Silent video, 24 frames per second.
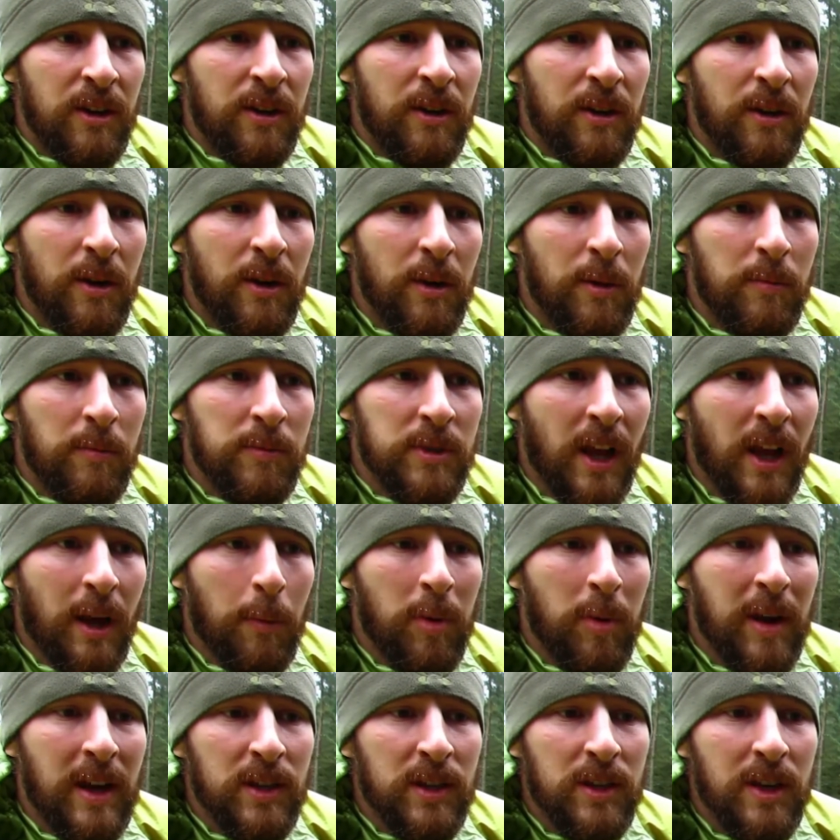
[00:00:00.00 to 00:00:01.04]
It's like
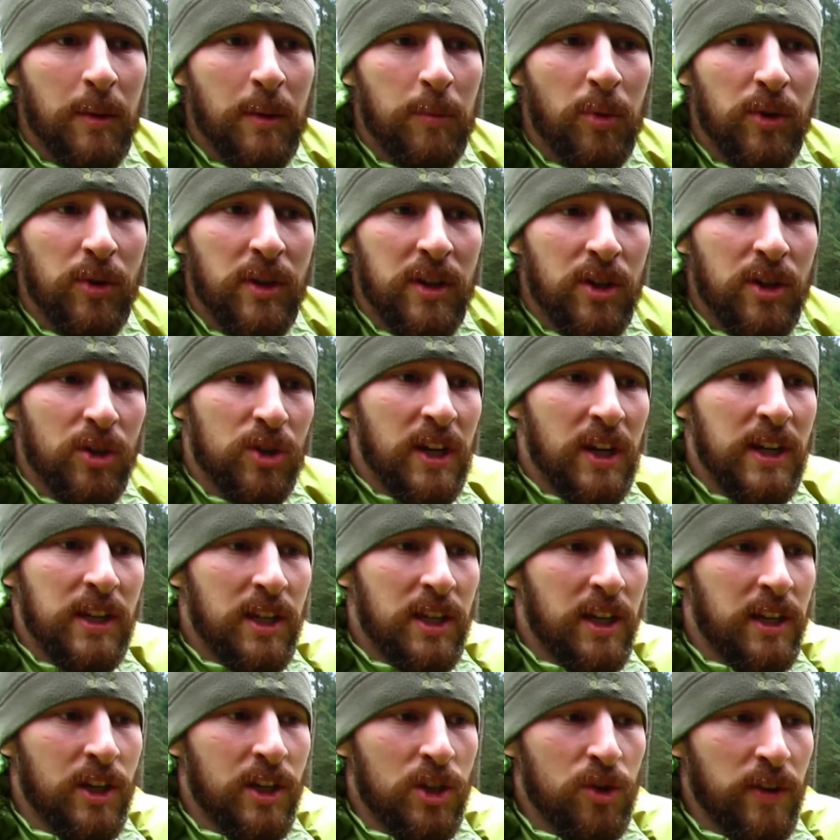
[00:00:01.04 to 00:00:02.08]
plastic, but you just heat
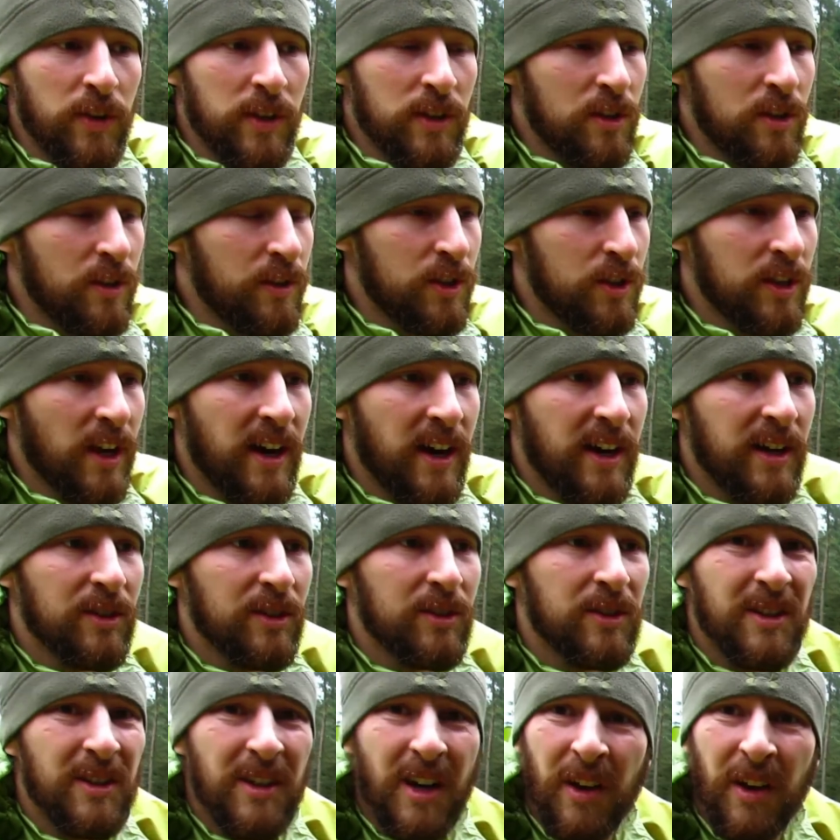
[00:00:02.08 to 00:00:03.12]
it and it shrinks to the
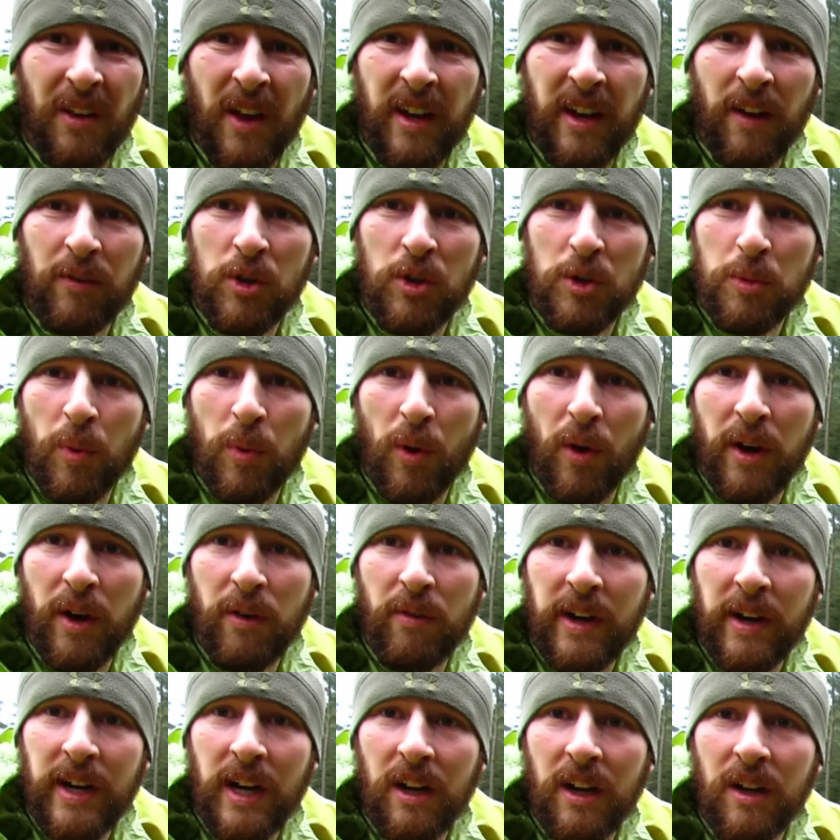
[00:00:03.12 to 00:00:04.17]
size. And then I've just put a
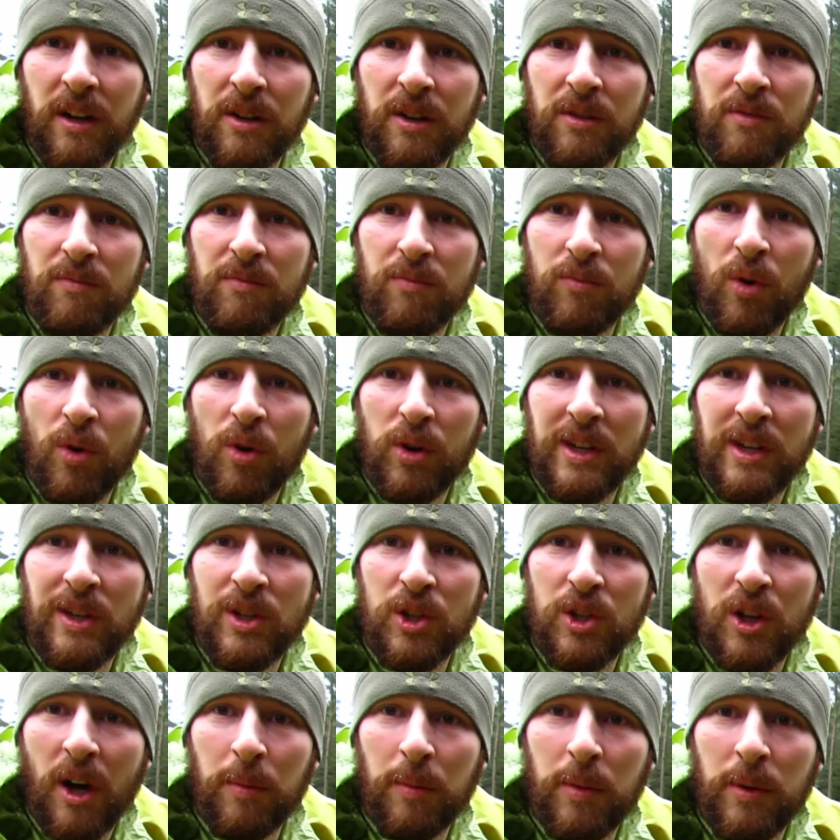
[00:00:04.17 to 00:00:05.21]
regular walking
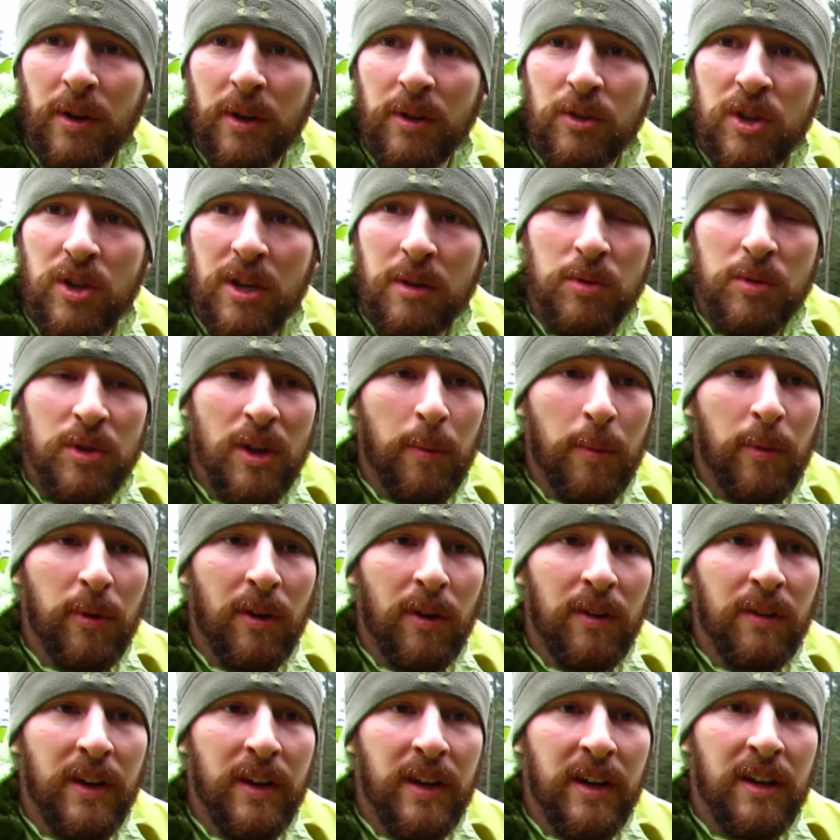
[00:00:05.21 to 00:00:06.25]
stopper, cheap stopper
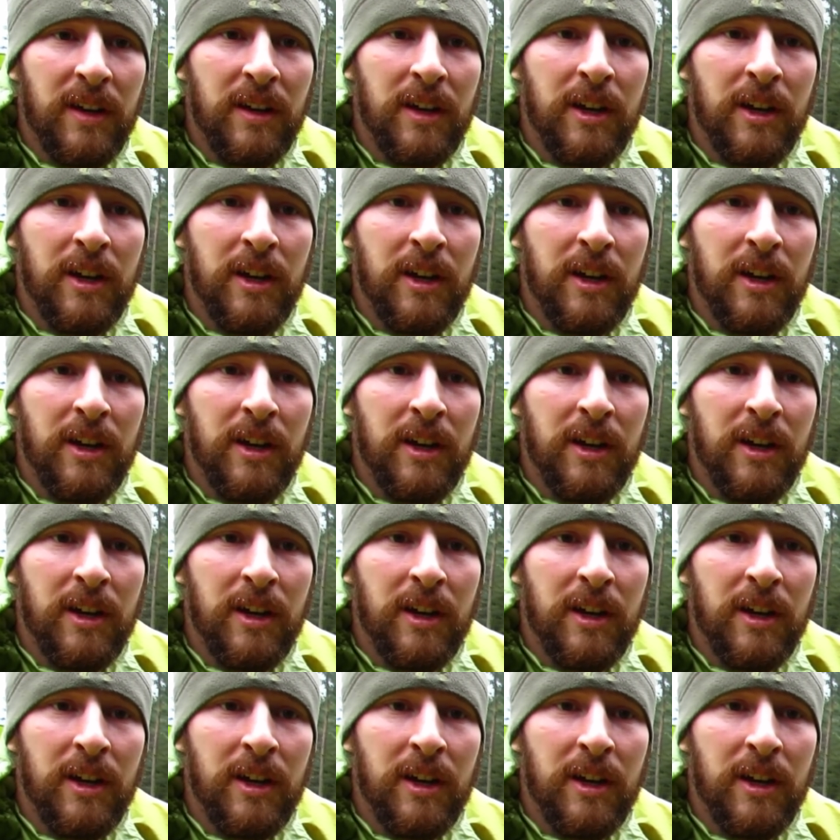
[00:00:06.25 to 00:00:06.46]
on there.